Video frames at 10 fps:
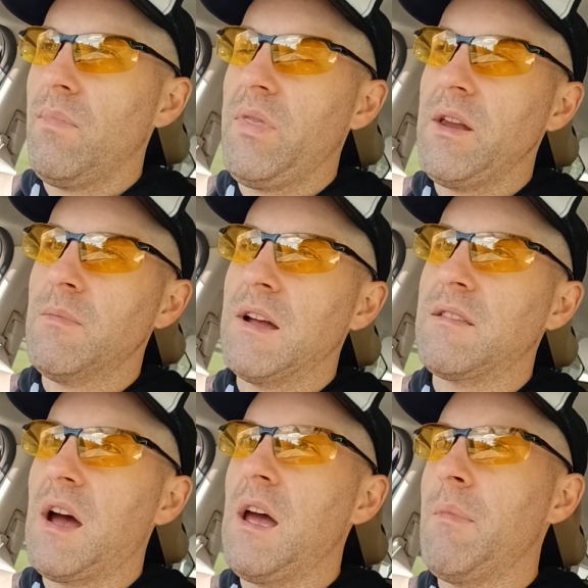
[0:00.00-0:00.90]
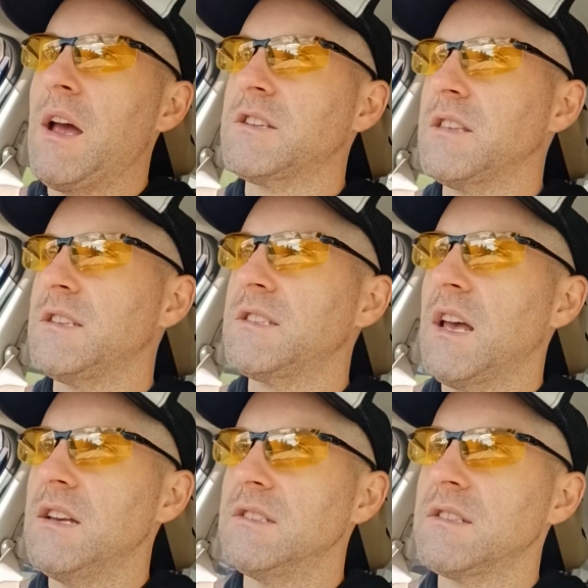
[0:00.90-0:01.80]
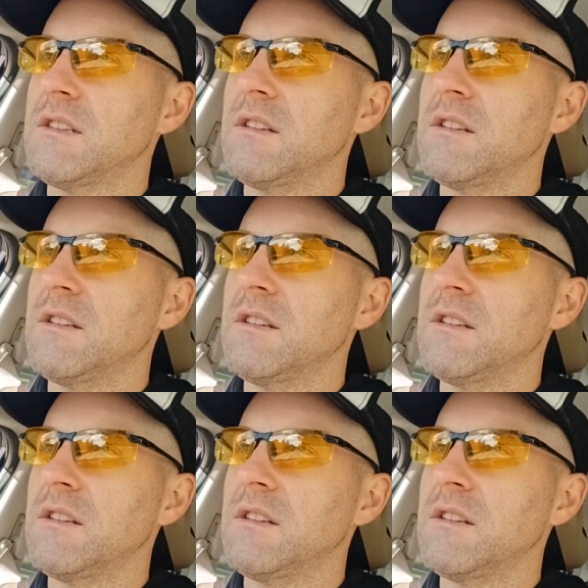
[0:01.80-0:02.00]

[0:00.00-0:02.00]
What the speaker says: than my time actually says.